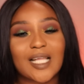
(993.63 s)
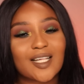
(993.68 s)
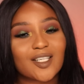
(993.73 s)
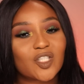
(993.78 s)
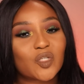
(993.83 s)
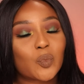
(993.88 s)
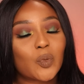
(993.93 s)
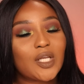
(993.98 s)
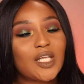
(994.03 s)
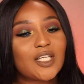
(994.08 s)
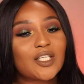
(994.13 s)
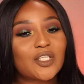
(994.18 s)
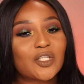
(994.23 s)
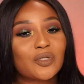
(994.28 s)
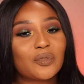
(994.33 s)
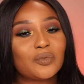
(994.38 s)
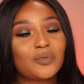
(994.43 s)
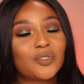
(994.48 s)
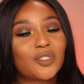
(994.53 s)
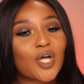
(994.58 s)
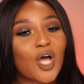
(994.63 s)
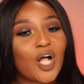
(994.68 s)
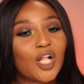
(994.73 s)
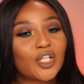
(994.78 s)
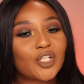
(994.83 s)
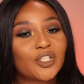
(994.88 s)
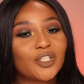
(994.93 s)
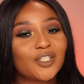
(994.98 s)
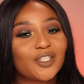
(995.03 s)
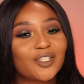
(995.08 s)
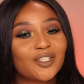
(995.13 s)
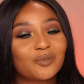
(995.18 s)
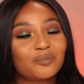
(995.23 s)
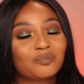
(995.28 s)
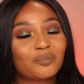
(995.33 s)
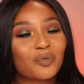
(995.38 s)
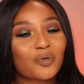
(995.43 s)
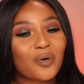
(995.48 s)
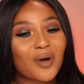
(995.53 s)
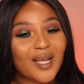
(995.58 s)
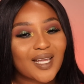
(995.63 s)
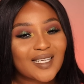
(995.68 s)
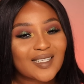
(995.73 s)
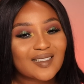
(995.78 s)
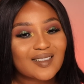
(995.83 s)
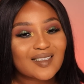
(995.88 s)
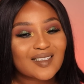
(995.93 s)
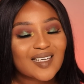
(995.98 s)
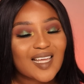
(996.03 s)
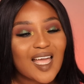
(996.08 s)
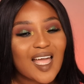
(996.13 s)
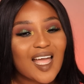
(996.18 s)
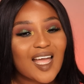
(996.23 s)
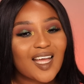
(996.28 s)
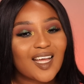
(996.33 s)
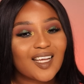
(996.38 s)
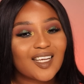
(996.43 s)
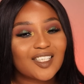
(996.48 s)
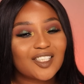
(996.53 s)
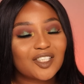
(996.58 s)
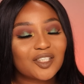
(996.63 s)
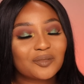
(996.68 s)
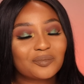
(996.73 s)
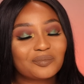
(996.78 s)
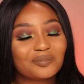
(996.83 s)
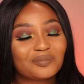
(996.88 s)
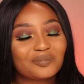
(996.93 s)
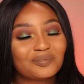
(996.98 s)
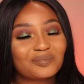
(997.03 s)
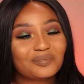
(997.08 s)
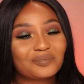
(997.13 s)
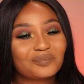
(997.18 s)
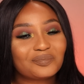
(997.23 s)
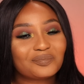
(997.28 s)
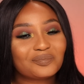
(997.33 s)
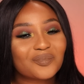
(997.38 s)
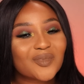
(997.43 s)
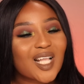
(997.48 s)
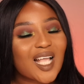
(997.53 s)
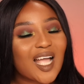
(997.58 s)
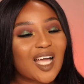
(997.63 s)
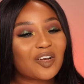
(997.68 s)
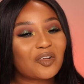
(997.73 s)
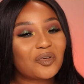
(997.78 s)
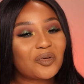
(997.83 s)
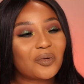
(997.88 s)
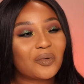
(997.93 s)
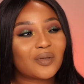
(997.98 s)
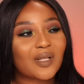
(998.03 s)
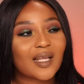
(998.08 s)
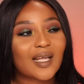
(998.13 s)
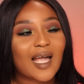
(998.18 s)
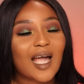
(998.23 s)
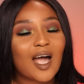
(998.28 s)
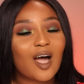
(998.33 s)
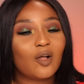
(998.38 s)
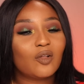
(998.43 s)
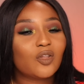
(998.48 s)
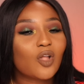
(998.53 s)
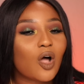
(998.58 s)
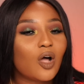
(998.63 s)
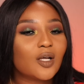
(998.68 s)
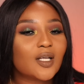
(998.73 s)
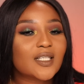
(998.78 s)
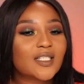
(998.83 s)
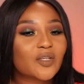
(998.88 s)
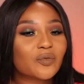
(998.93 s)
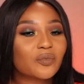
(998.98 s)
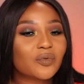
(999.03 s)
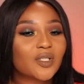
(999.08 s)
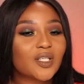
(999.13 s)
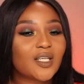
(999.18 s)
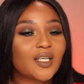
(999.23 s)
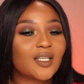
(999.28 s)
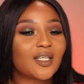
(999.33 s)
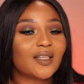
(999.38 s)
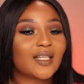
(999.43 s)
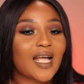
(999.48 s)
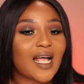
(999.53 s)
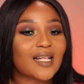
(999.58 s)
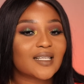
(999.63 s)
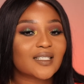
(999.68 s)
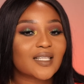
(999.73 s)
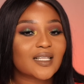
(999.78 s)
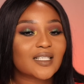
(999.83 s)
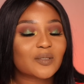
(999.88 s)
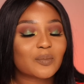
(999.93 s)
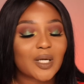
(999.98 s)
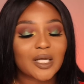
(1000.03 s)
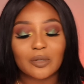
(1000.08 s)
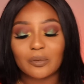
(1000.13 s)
that $22 price tag, I don't know, like how long is it really gonna last? That's my